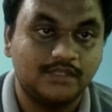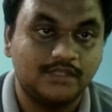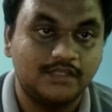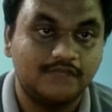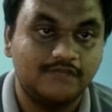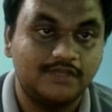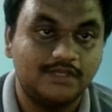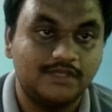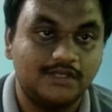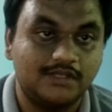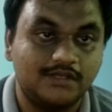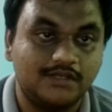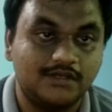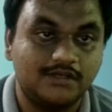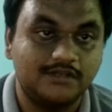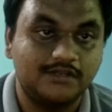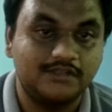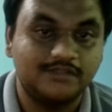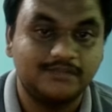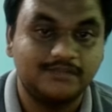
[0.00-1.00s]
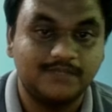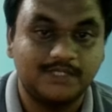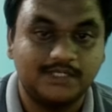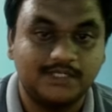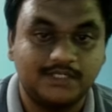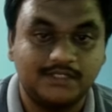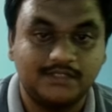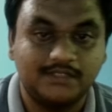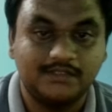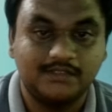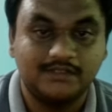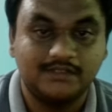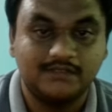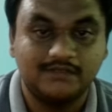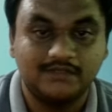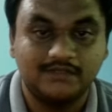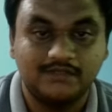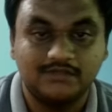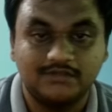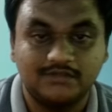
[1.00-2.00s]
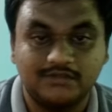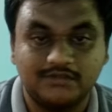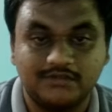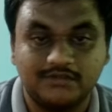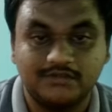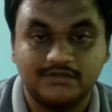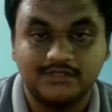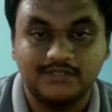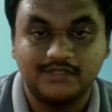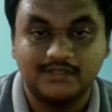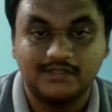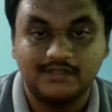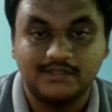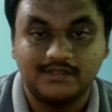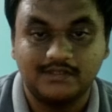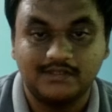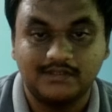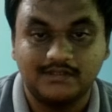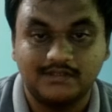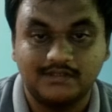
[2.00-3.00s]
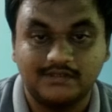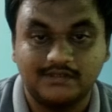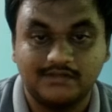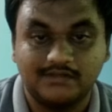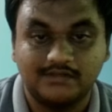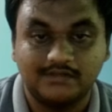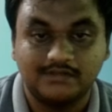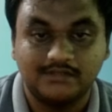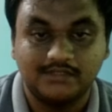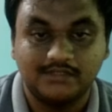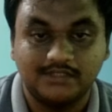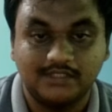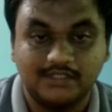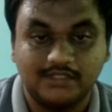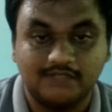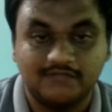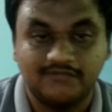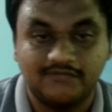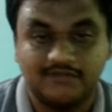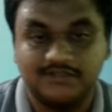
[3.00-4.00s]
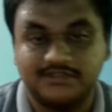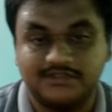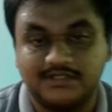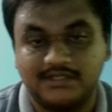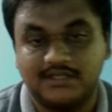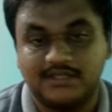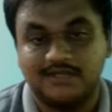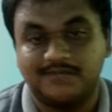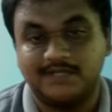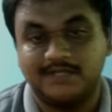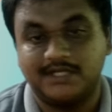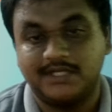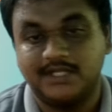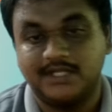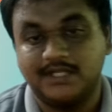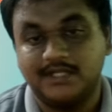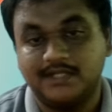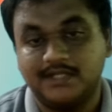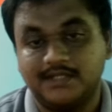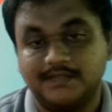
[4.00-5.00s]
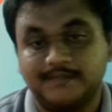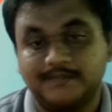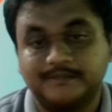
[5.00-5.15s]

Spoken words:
If you click on this button, it will go into the 0. If you first incrementing